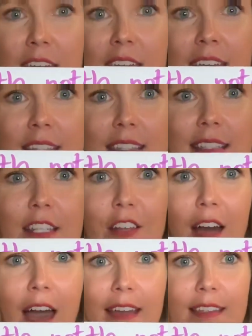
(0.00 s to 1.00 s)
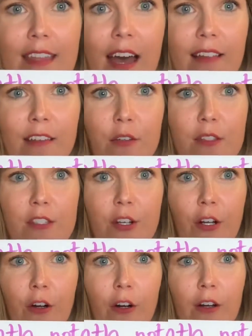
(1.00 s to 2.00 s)
It still has that little
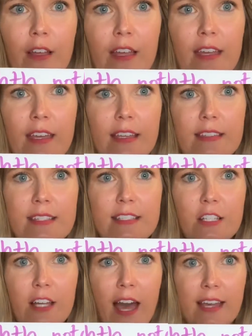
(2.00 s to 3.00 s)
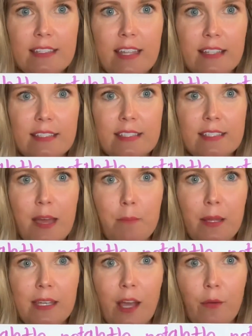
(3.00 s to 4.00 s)
circle. It still has that stem,
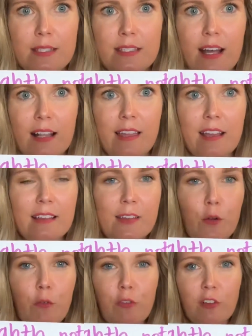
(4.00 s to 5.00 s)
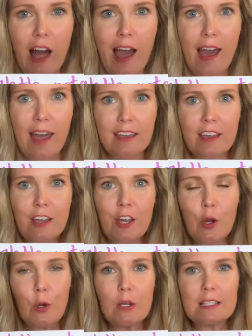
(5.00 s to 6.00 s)
but now it's got like a little flag
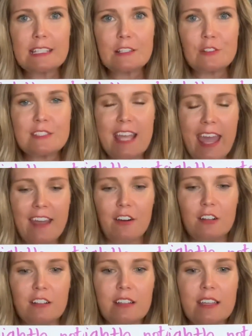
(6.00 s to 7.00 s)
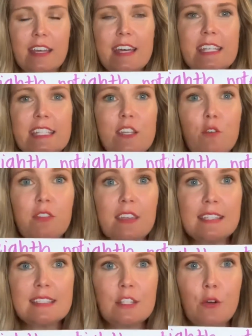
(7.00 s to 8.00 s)
or a little tail. So
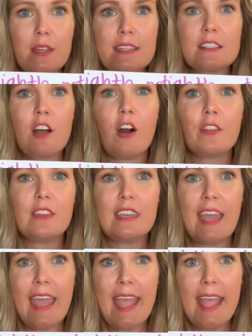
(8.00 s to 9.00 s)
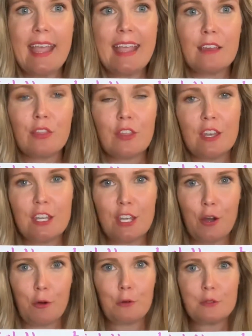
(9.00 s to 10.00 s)
this note is called the eighth
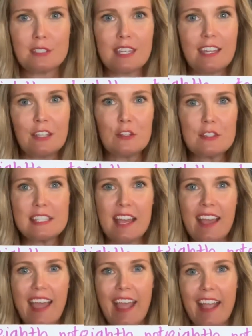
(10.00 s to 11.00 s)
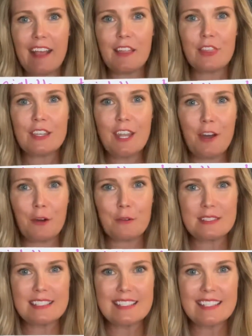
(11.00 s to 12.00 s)
note. Can you say eighth
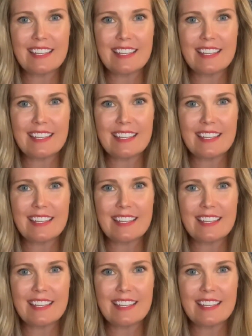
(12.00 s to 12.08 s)
note?